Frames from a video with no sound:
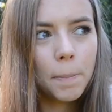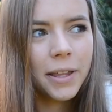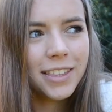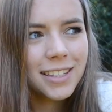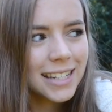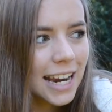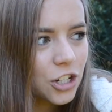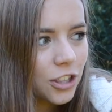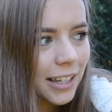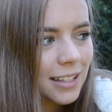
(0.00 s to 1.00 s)
But this
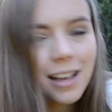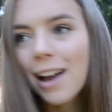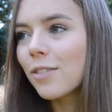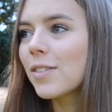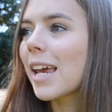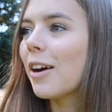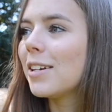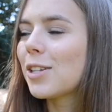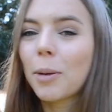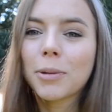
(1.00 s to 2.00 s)
nature thing is kind of
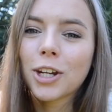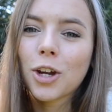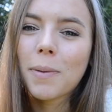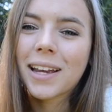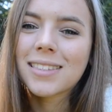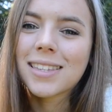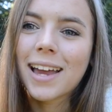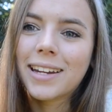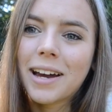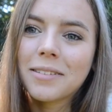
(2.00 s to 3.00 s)
scary, so I'm gonna go back
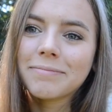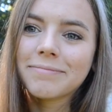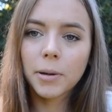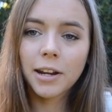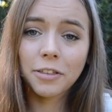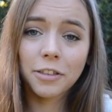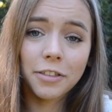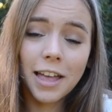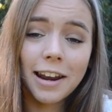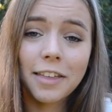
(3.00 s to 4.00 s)
inside now. But other
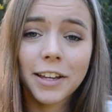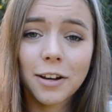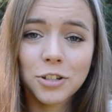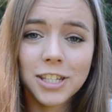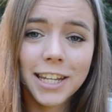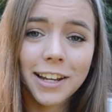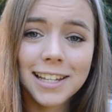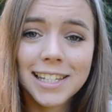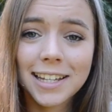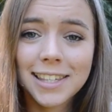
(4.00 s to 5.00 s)
than that, I think I'll just see you
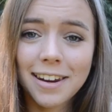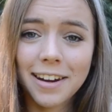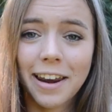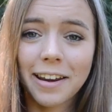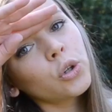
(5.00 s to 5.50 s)
guys next Saturday.